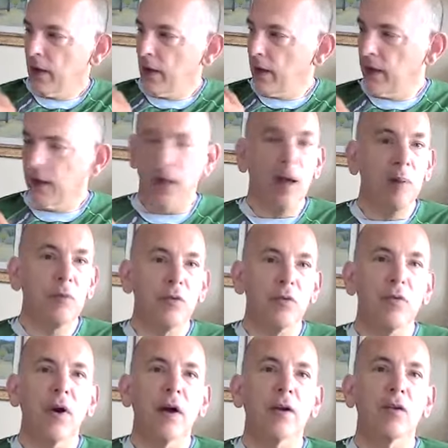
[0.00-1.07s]
and it comes
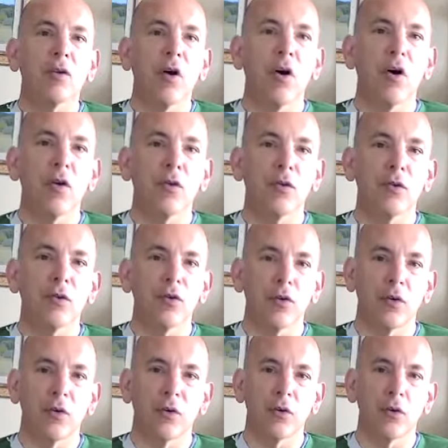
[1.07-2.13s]
right
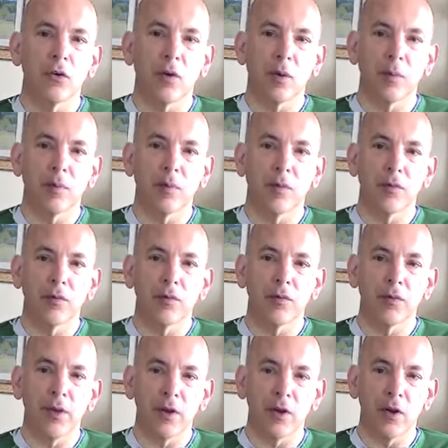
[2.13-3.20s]
onto the top of
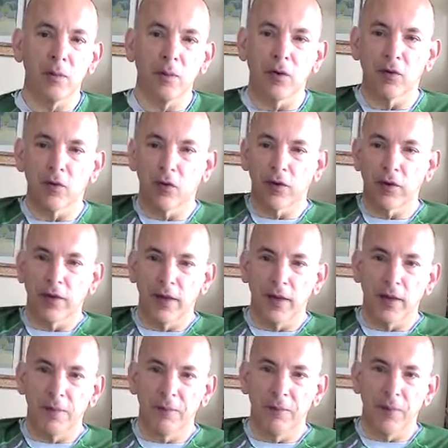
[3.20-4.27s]
the humerus or the
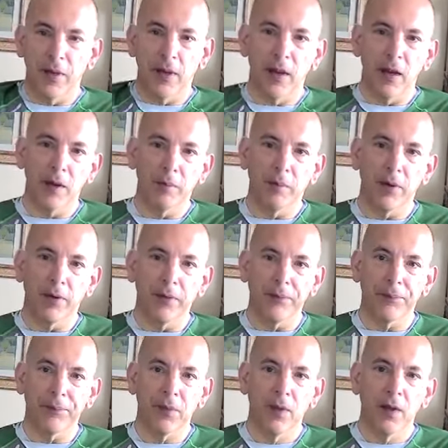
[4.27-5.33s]
big arm bone.
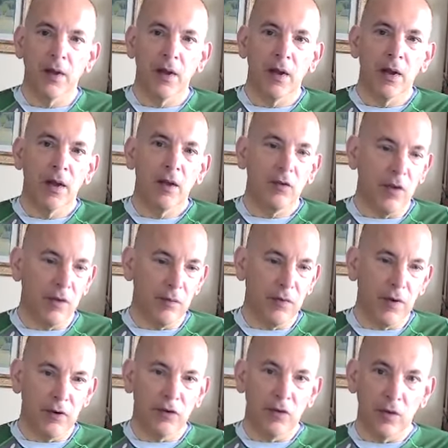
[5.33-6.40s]
So the
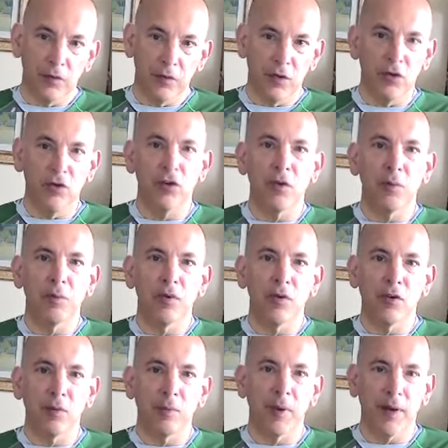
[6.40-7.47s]
function of the
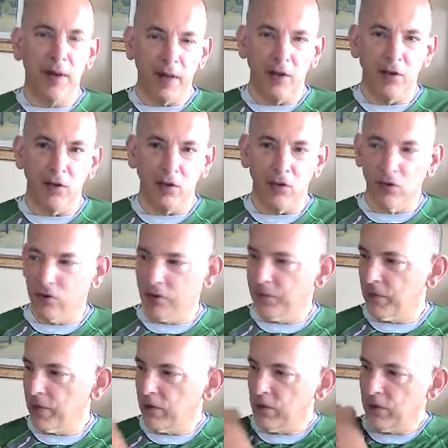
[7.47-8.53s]
supraspinatus
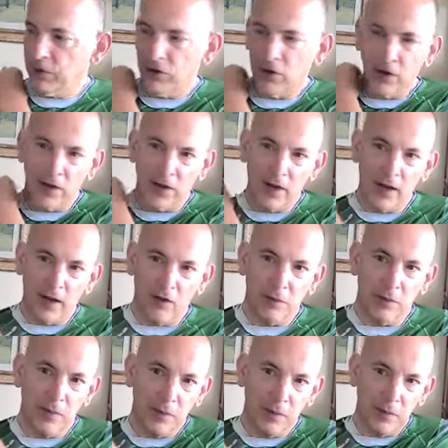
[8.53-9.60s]
is, as you can guess,
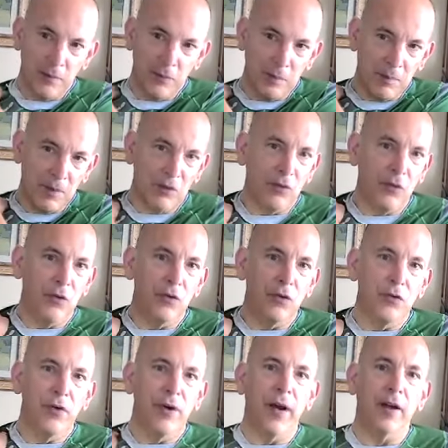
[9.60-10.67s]
if the muscle
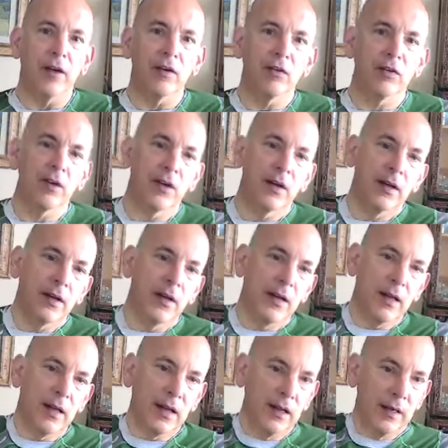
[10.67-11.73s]
contracts,
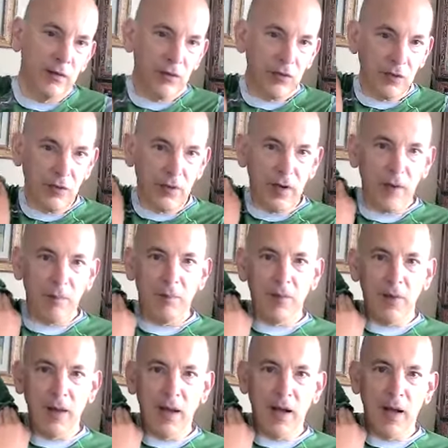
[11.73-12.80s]
lifts your arm
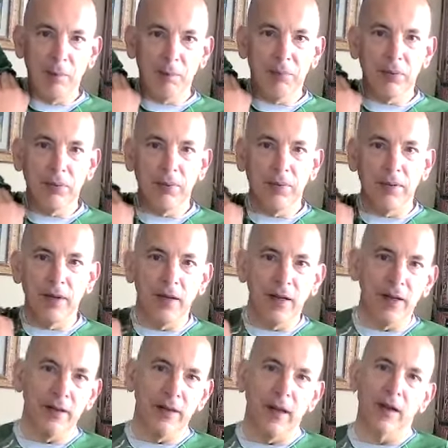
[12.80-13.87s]
up
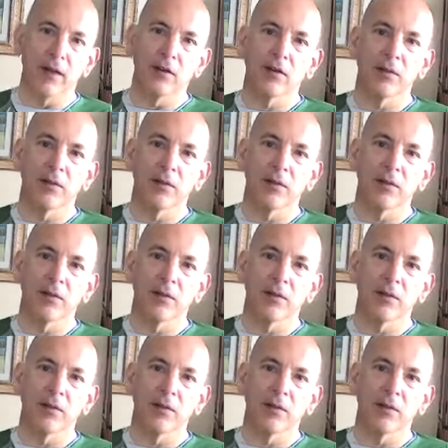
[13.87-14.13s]
like that.